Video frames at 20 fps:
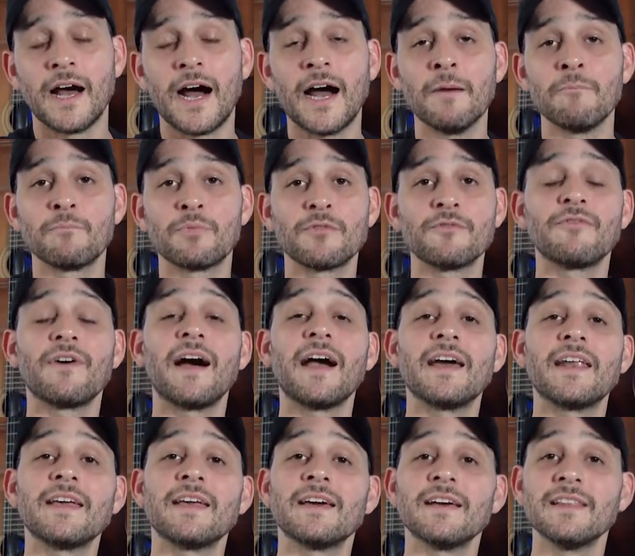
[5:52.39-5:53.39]
I'm
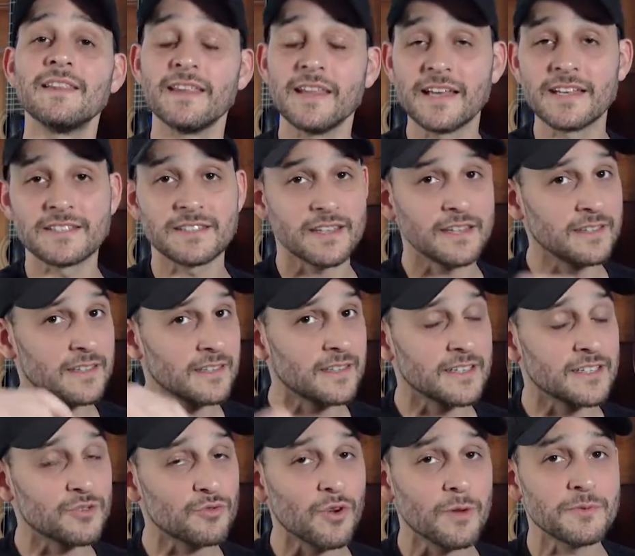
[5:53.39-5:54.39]
providing a list in the
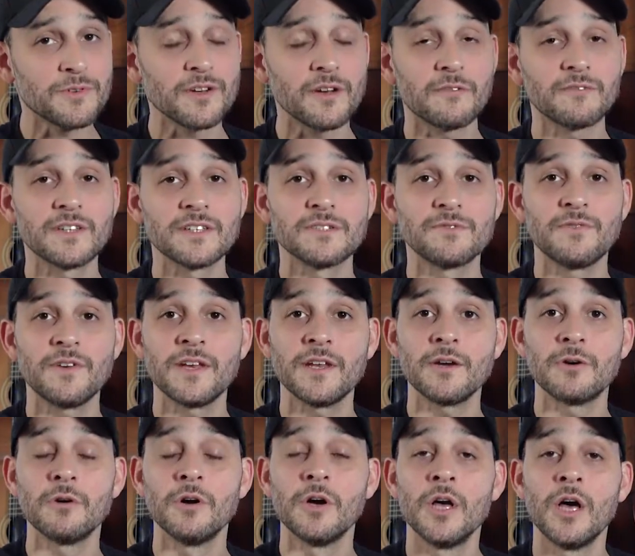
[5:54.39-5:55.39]
description of this
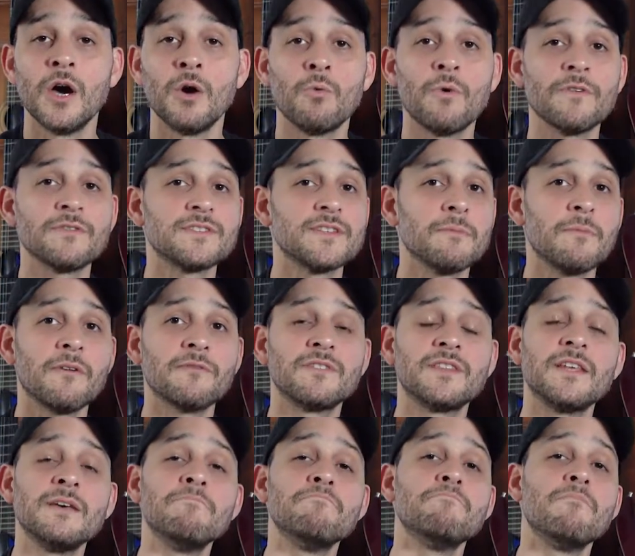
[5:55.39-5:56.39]
video with some of
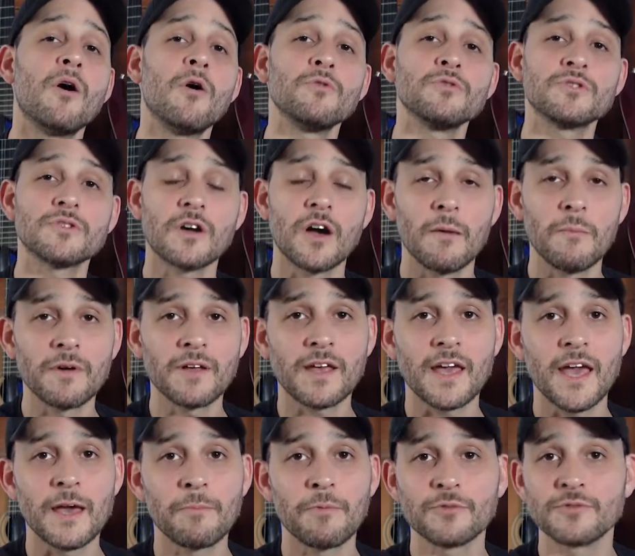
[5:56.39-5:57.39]
the most common
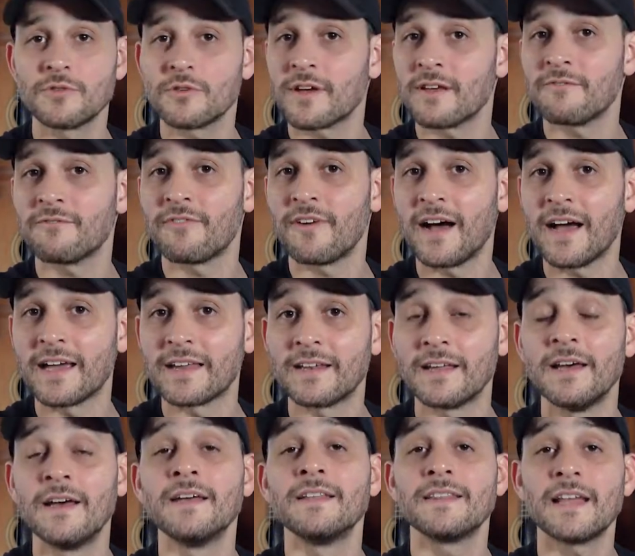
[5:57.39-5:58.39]
capos you can
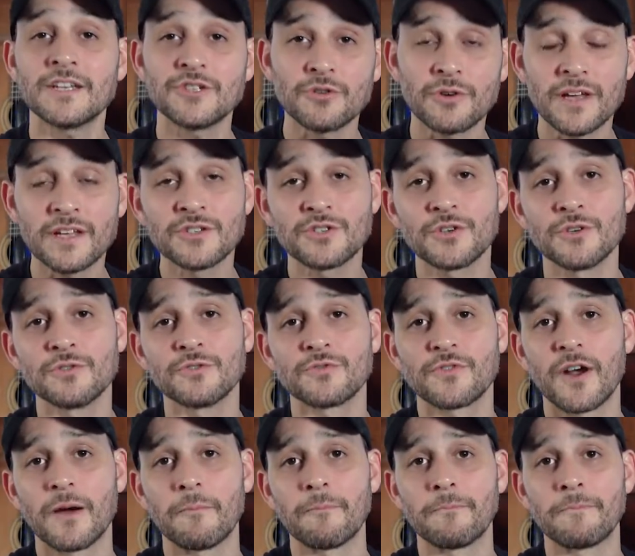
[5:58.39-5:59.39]
find that you can choose
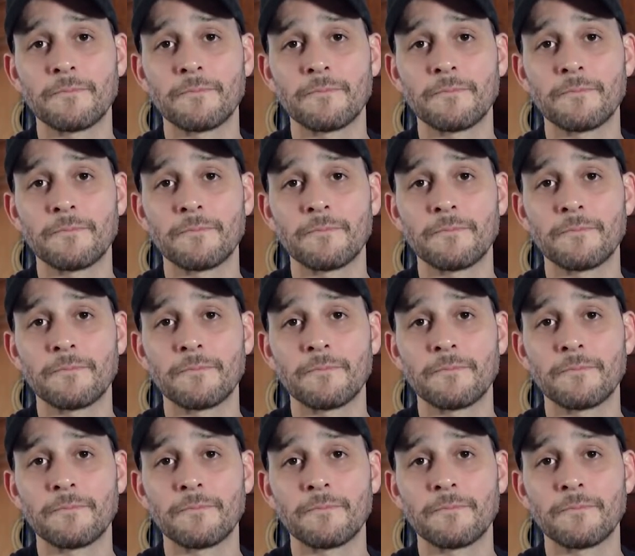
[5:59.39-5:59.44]
from.